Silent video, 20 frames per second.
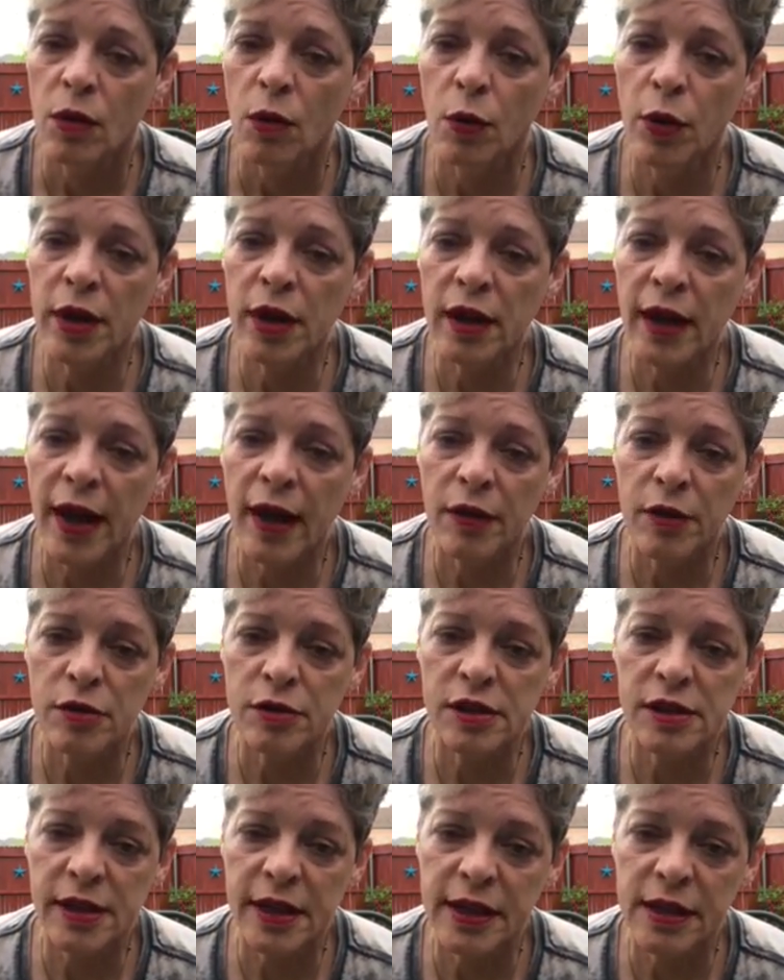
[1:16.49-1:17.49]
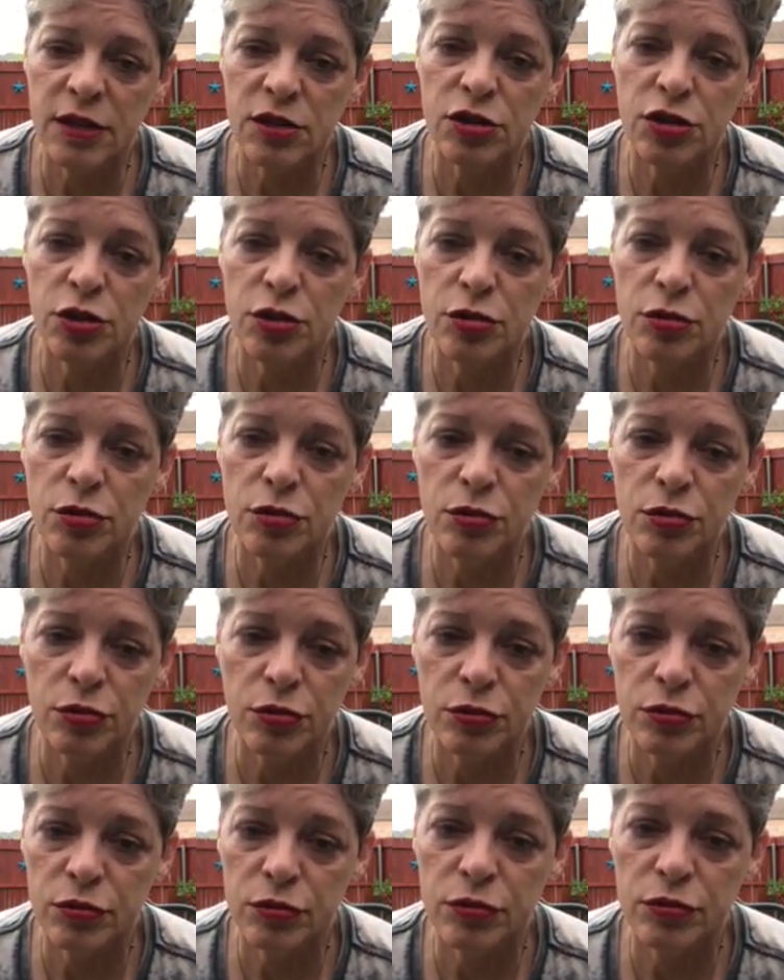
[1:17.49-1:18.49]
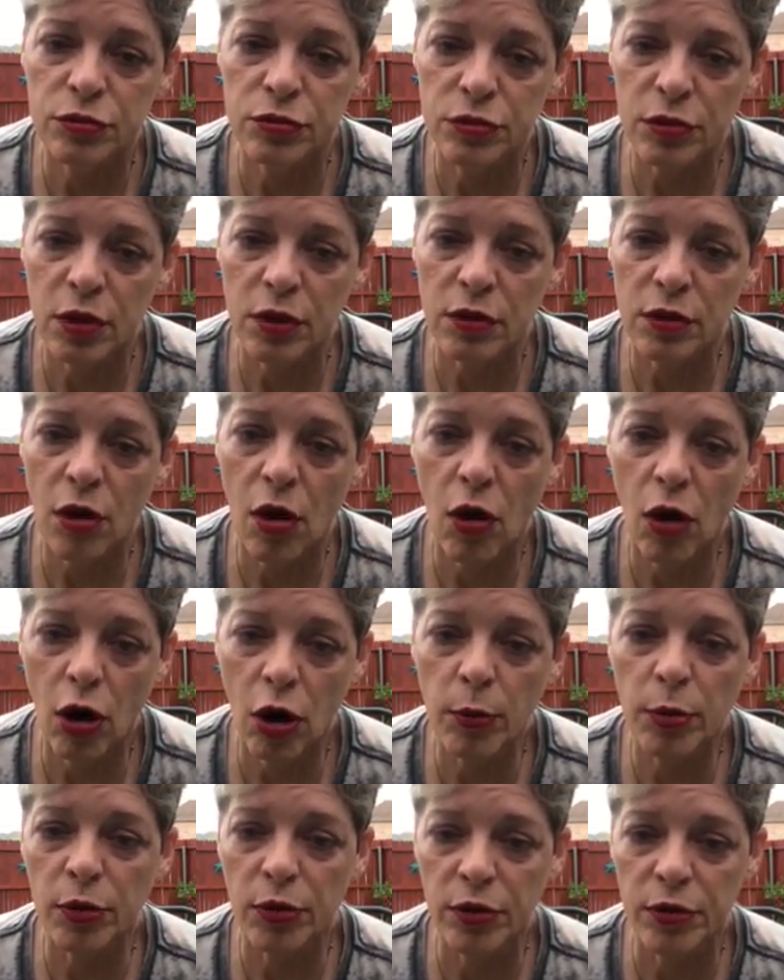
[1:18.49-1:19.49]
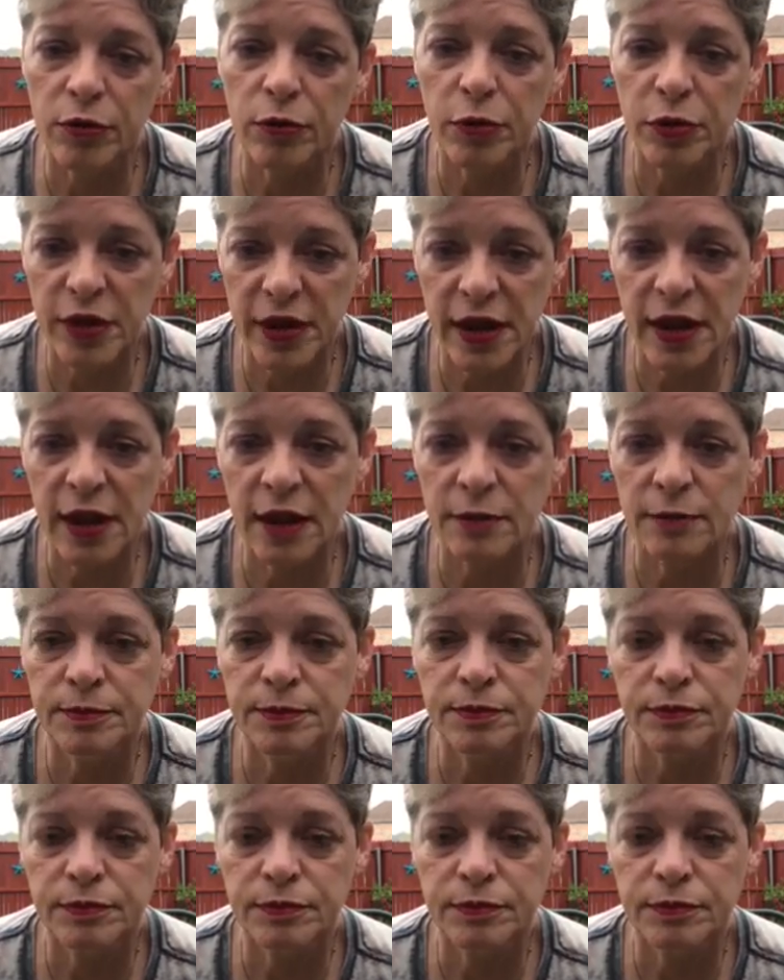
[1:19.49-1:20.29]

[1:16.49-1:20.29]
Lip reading: we allow those things to harbor within,